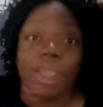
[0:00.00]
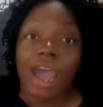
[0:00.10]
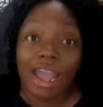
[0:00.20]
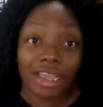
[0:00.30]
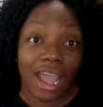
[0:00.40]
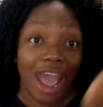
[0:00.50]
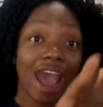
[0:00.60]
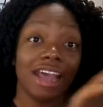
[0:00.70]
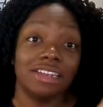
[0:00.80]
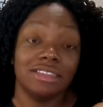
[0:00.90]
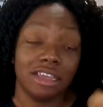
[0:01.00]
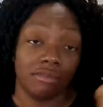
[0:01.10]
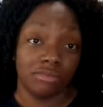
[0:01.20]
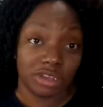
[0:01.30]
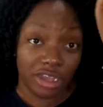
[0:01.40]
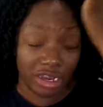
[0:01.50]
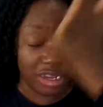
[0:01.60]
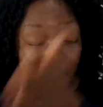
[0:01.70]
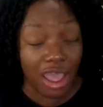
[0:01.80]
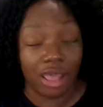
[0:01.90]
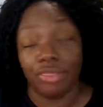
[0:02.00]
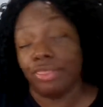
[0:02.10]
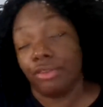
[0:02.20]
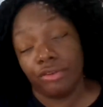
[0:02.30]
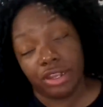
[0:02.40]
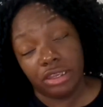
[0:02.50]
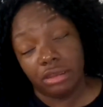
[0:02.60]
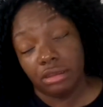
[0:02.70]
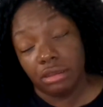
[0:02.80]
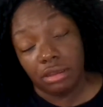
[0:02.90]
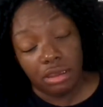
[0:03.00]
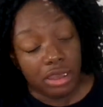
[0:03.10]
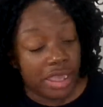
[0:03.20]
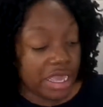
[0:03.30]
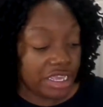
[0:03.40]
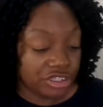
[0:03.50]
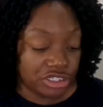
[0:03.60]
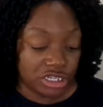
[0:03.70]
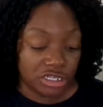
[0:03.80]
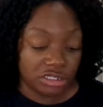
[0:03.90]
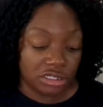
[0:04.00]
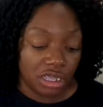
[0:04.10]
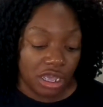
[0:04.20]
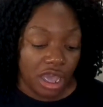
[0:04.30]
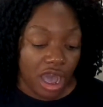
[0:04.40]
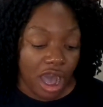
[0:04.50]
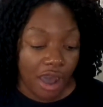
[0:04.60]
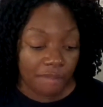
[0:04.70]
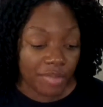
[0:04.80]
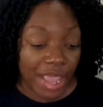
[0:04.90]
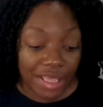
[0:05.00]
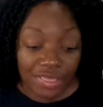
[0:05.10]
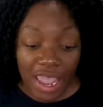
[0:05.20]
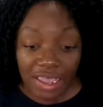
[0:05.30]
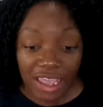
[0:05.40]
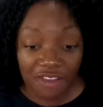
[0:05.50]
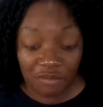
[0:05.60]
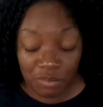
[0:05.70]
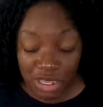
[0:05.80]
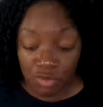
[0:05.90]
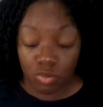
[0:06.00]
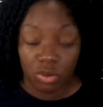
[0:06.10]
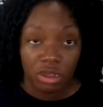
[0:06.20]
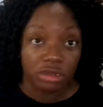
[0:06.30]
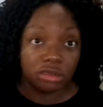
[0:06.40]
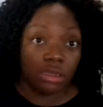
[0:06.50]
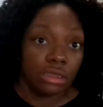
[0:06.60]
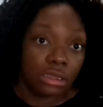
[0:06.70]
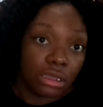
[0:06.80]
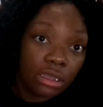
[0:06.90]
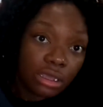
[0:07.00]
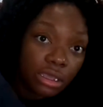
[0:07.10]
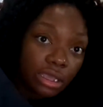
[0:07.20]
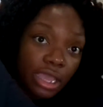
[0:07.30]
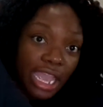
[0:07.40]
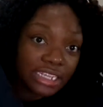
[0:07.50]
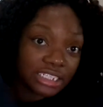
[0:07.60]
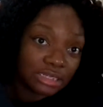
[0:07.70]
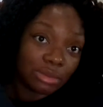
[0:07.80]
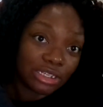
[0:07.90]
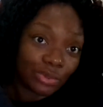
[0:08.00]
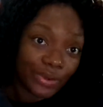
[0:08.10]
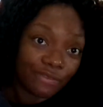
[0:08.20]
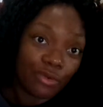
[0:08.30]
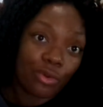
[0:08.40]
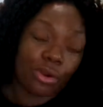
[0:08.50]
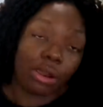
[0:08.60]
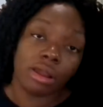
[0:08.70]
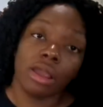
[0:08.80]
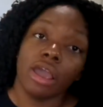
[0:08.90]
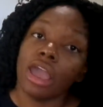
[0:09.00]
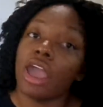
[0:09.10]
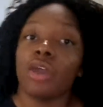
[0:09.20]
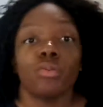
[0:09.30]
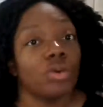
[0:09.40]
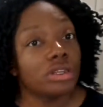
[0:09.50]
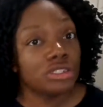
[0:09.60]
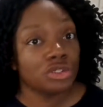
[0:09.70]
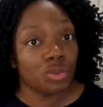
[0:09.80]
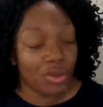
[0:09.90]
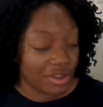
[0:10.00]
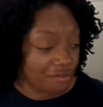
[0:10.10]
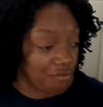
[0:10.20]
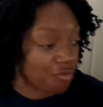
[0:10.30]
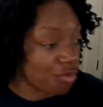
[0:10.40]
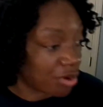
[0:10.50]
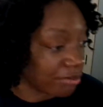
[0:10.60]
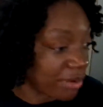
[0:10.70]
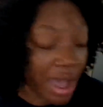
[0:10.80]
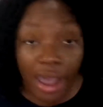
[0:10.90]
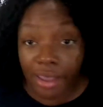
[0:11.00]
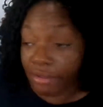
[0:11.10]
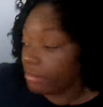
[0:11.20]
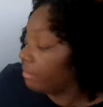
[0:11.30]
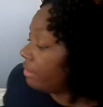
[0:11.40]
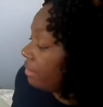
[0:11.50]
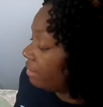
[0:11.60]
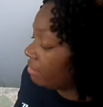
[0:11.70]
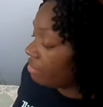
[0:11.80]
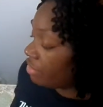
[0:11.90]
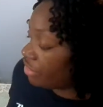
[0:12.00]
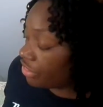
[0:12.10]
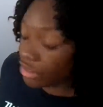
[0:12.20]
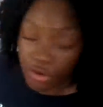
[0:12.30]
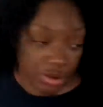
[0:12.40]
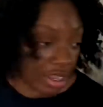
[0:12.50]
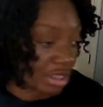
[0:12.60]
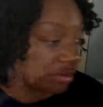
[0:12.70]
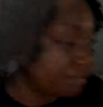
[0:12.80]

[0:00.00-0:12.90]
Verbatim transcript: I had them cut it at 30 inches, and that gave me one 18 by 24 and one 24 by 30,